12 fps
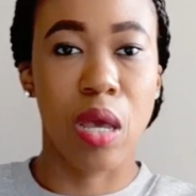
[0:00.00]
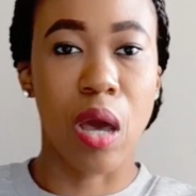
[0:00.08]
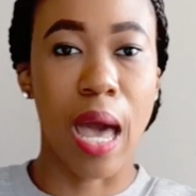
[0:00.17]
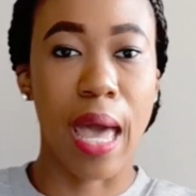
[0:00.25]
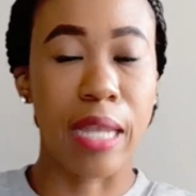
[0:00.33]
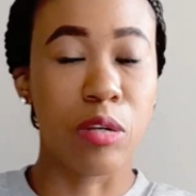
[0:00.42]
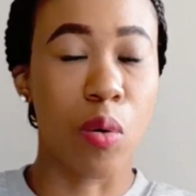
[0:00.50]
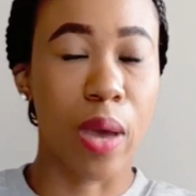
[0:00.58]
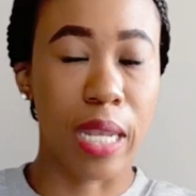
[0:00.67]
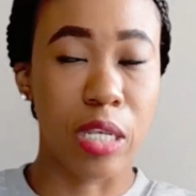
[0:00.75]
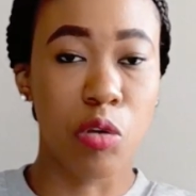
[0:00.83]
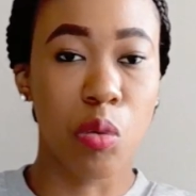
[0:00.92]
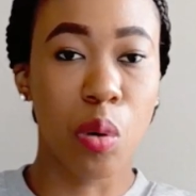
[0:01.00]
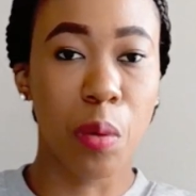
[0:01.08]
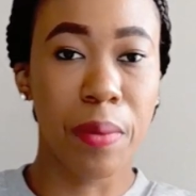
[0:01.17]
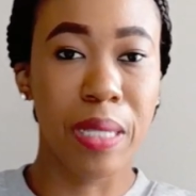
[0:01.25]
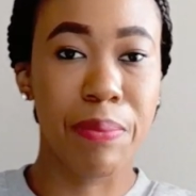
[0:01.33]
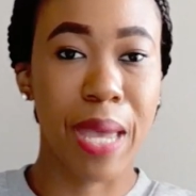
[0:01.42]
and you will
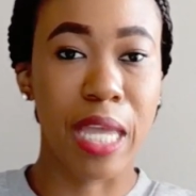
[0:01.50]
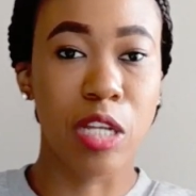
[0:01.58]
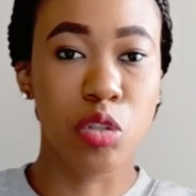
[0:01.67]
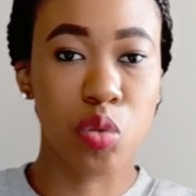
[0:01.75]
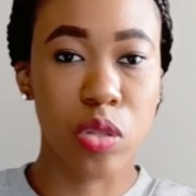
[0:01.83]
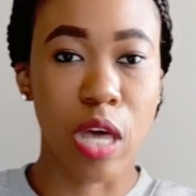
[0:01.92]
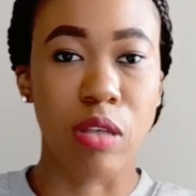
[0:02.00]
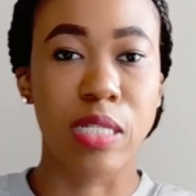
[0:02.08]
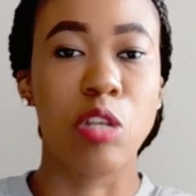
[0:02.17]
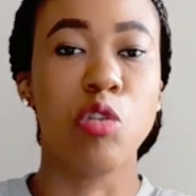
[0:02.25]
be paying 2,000,